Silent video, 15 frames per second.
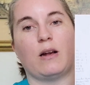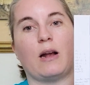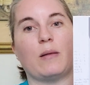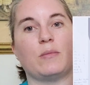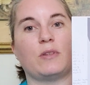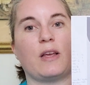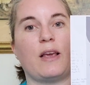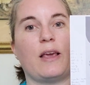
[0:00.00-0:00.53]
I'm
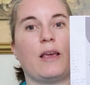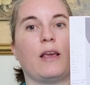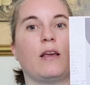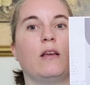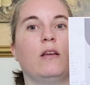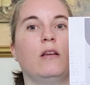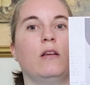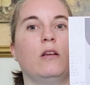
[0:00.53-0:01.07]
saying
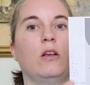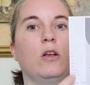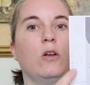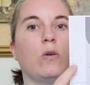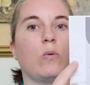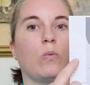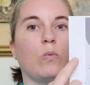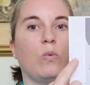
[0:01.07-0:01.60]

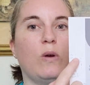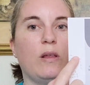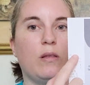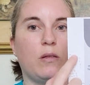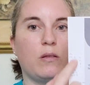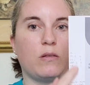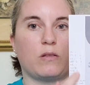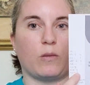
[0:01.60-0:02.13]
with
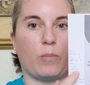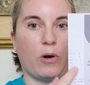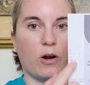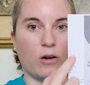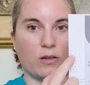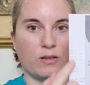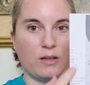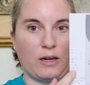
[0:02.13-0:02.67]
the
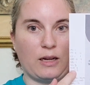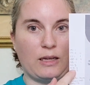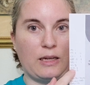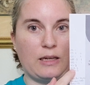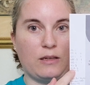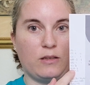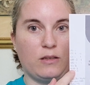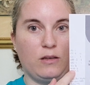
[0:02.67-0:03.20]
parks that I
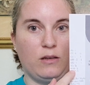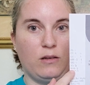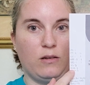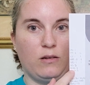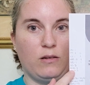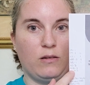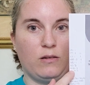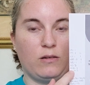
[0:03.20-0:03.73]
need
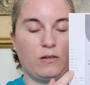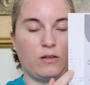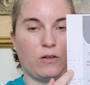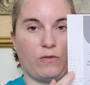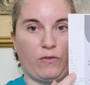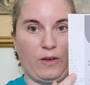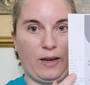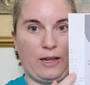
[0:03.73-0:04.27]
to
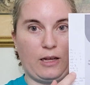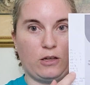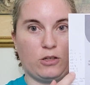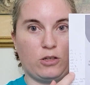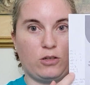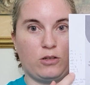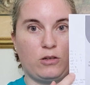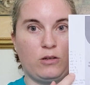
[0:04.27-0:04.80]

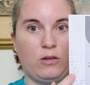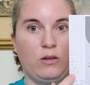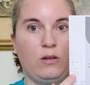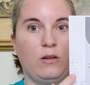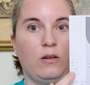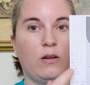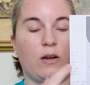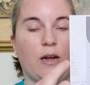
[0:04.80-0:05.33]
finish
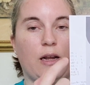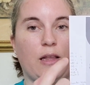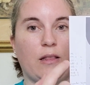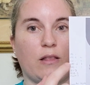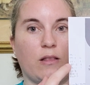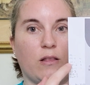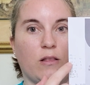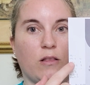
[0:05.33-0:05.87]

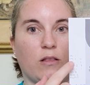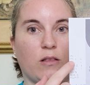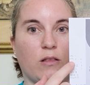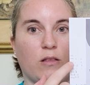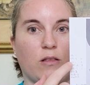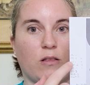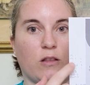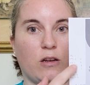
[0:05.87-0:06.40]
and
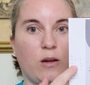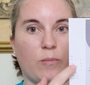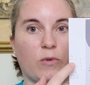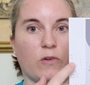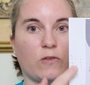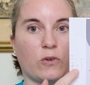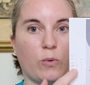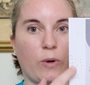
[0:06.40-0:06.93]
the number
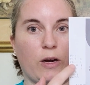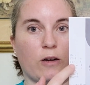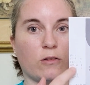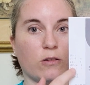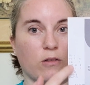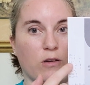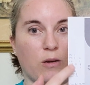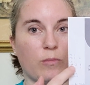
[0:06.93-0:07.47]
of squares
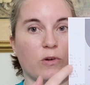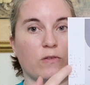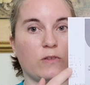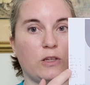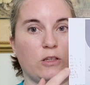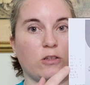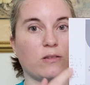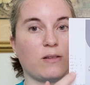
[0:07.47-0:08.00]
or the number of
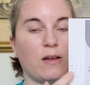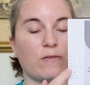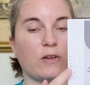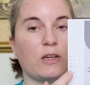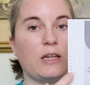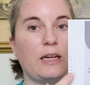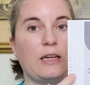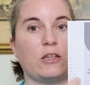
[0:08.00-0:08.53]
stitches left
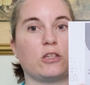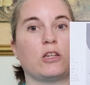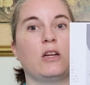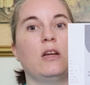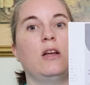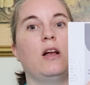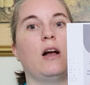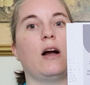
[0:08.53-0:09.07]
in each,
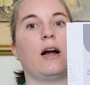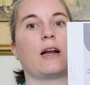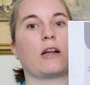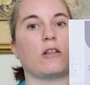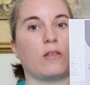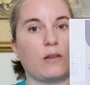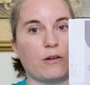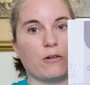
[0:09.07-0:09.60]
I
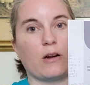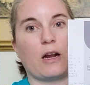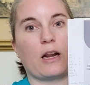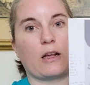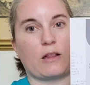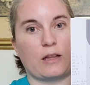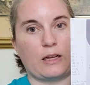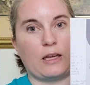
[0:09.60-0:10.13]
could
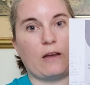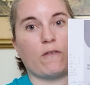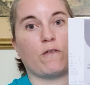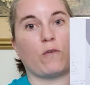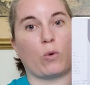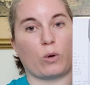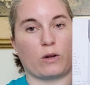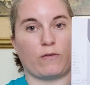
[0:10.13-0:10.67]
theoretically get
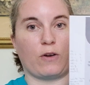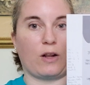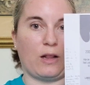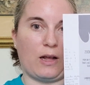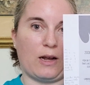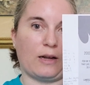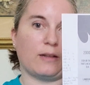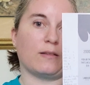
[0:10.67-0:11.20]
4 different
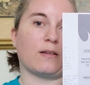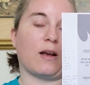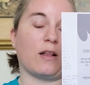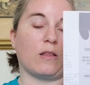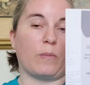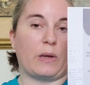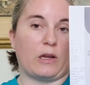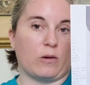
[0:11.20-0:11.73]
lines on
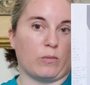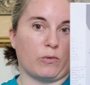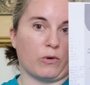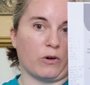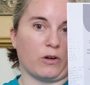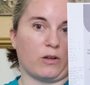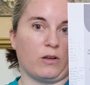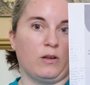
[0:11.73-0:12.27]
the bingo
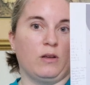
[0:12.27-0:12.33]
board